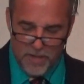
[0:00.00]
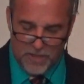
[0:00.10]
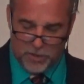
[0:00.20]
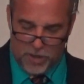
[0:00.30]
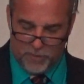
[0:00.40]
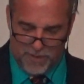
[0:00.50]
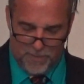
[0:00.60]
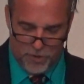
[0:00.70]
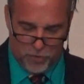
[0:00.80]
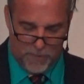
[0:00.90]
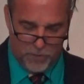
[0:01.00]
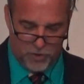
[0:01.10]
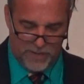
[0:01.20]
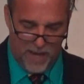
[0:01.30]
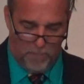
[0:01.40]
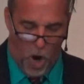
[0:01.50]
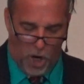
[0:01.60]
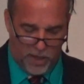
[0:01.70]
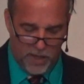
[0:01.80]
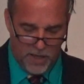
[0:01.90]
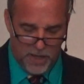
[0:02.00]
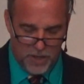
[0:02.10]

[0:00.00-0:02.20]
Let's look what some of the scriptures say. Mark